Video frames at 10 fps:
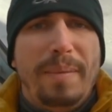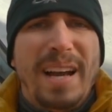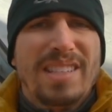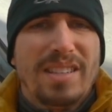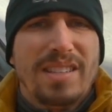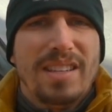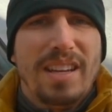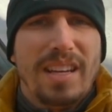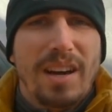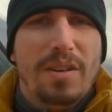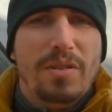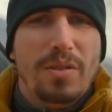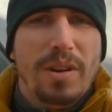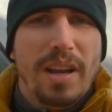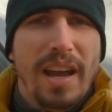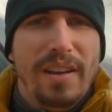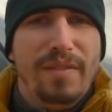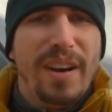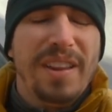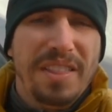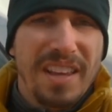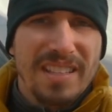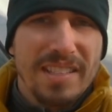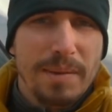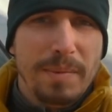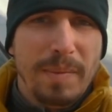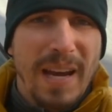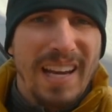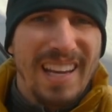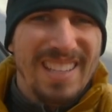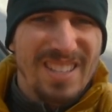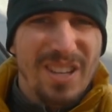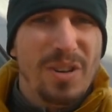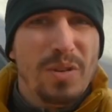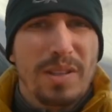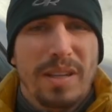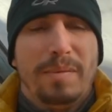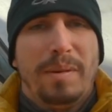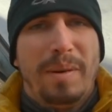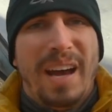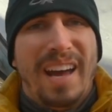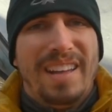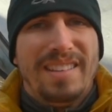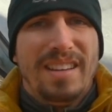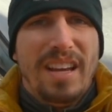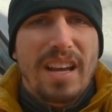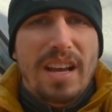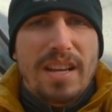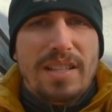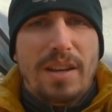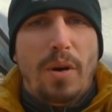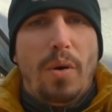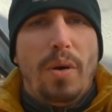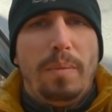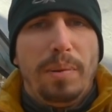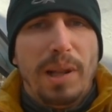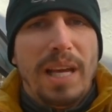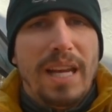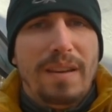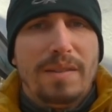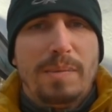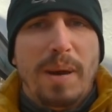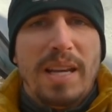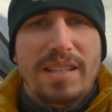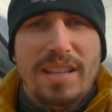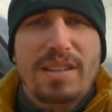I'm actually sitting on a very thick sleeping bag and 2 sleeping pads, so plenty of space.